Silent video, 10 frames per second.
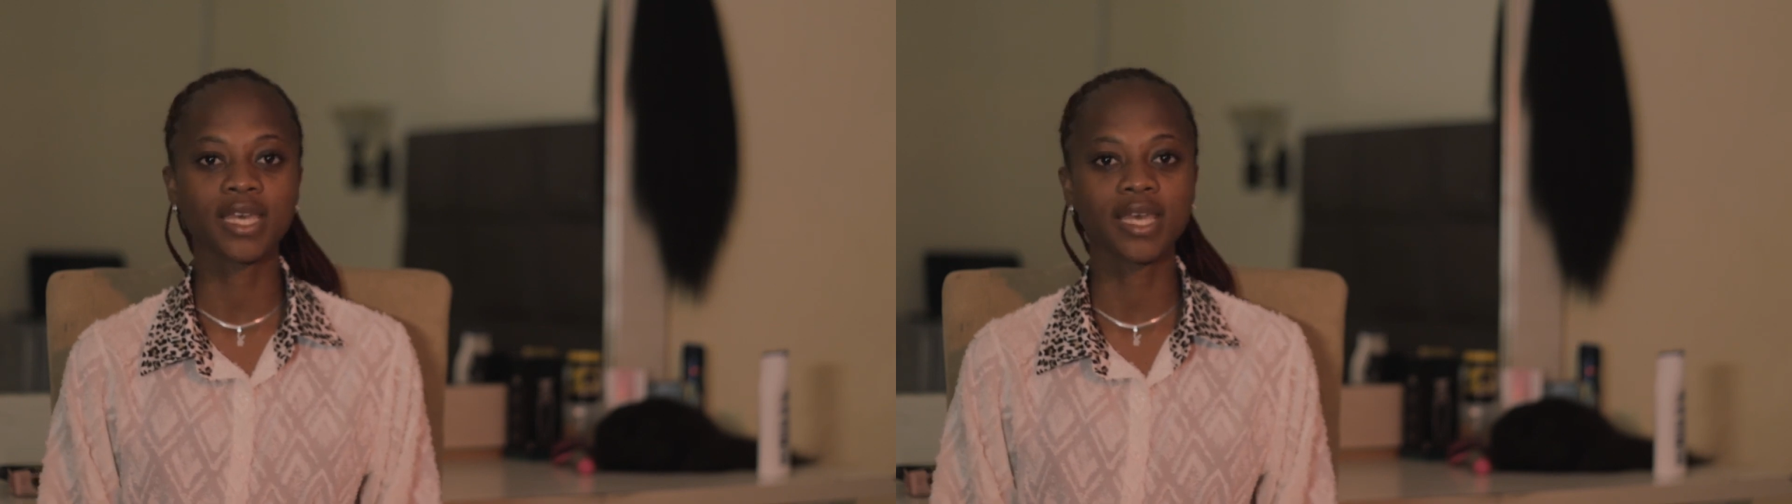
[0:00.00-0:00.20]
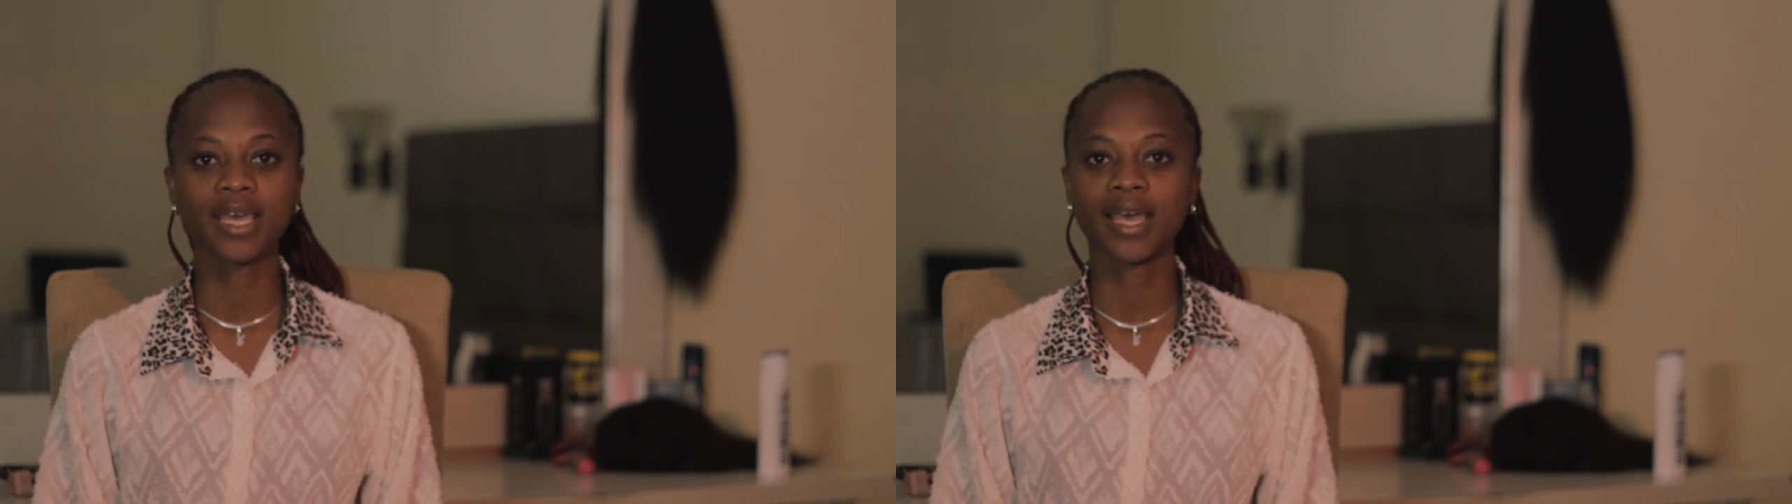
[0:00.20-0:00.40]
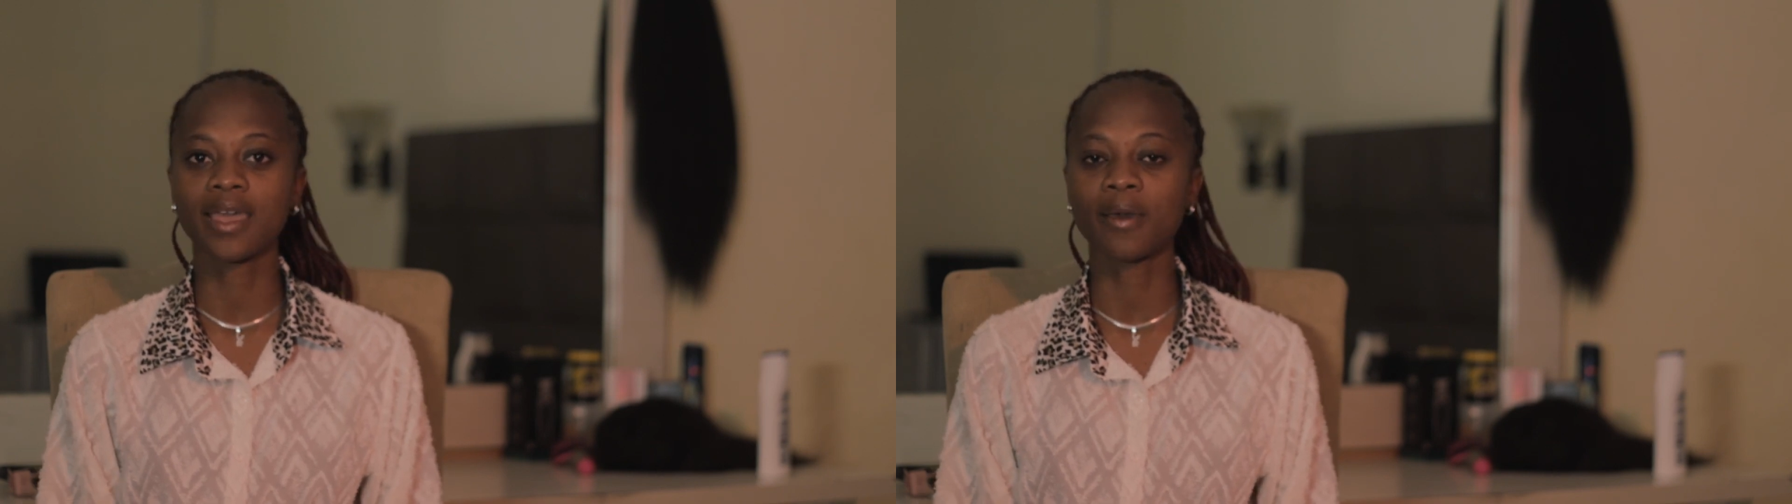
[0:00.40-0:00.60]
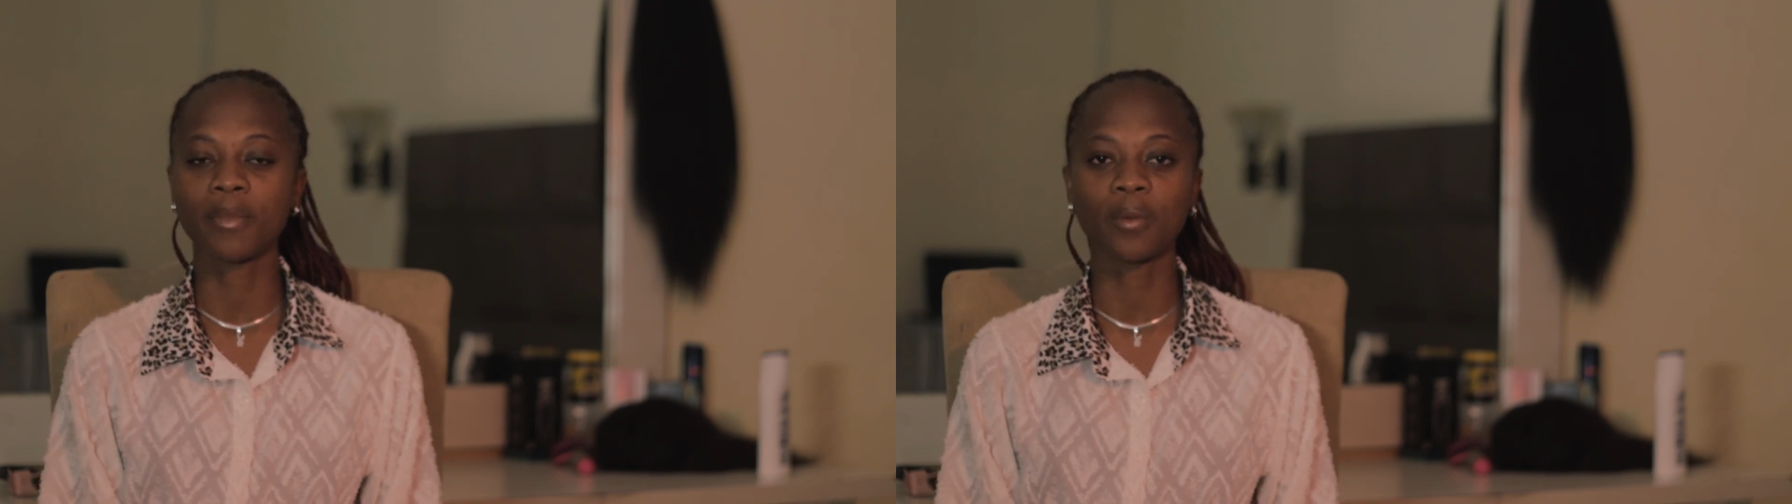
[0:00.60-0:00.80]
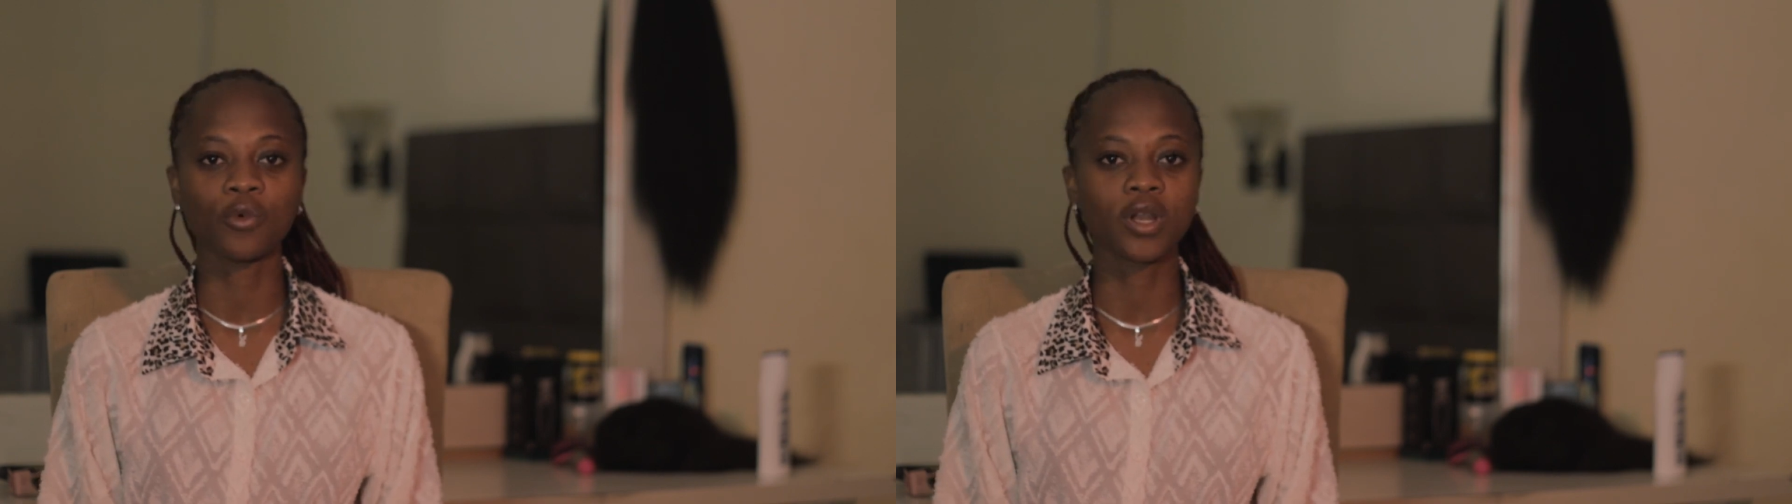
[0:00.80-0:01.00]
there, I get
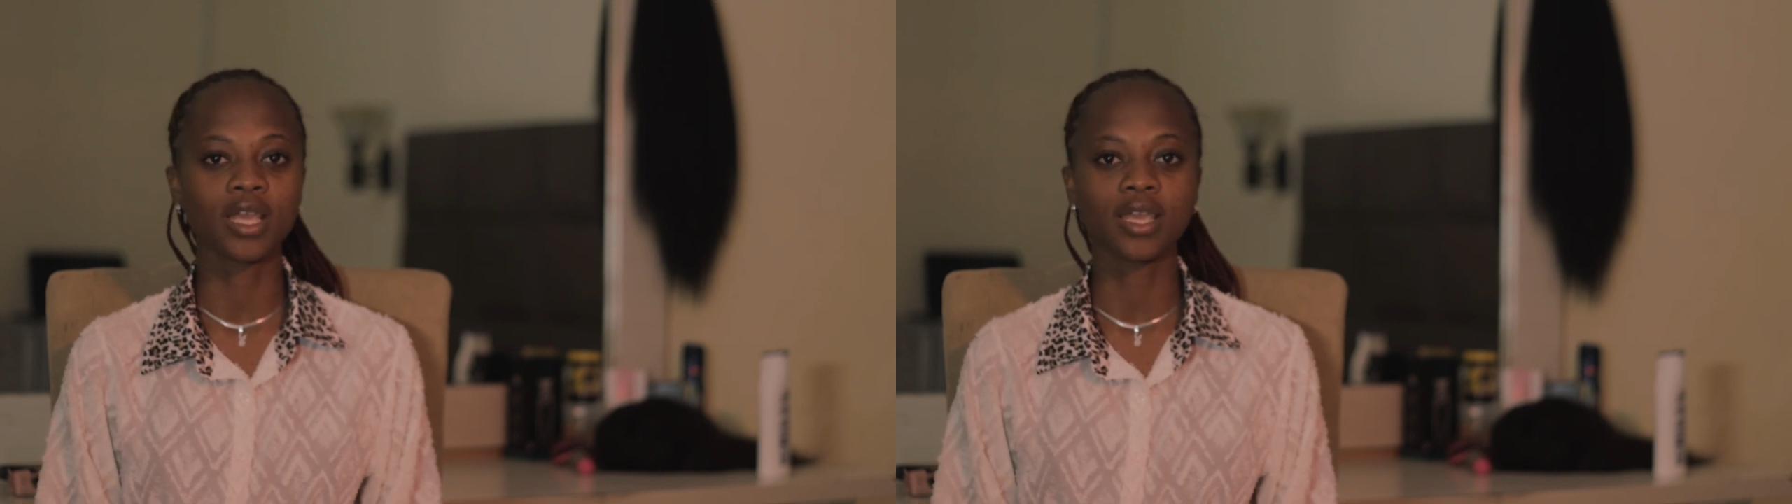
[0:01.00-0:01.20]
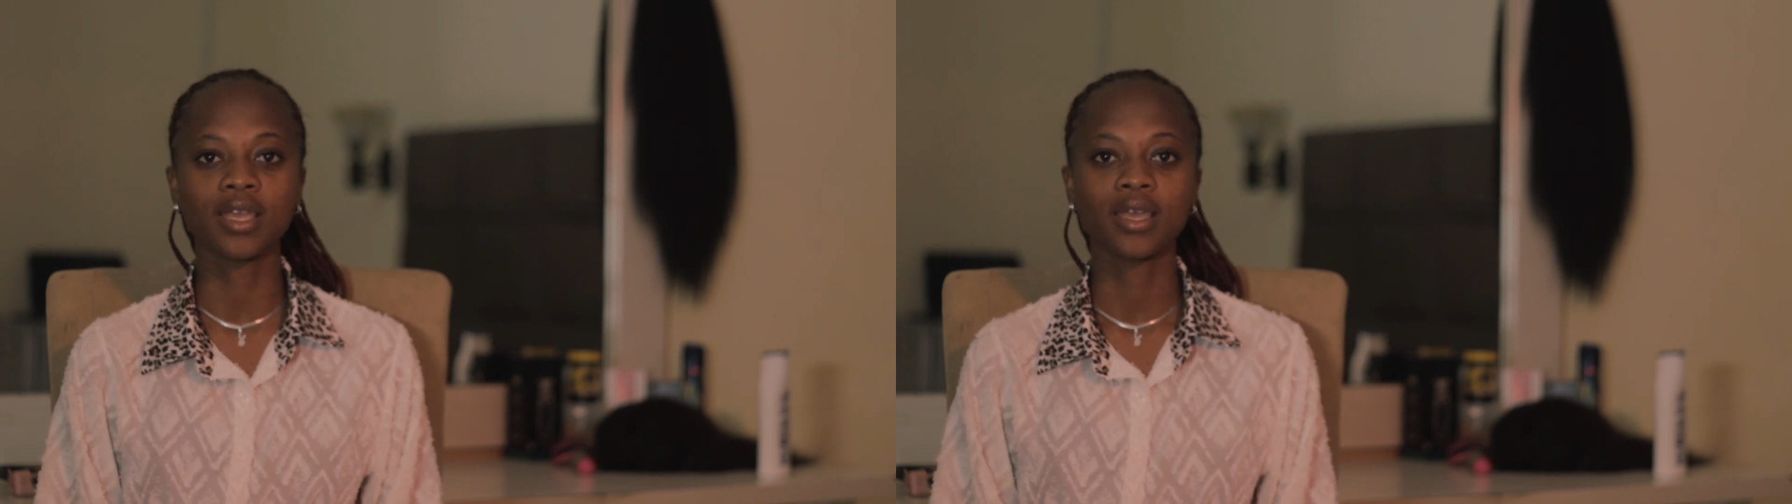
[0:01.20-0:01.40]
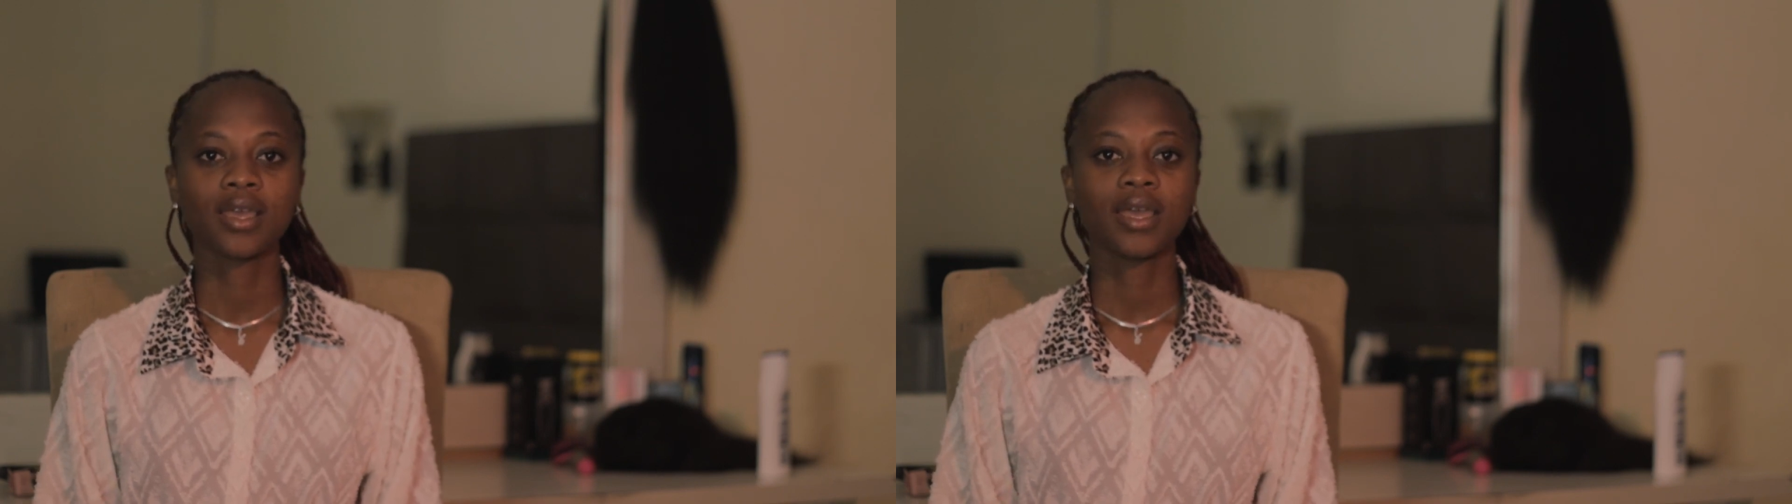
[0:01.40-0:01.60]
my money.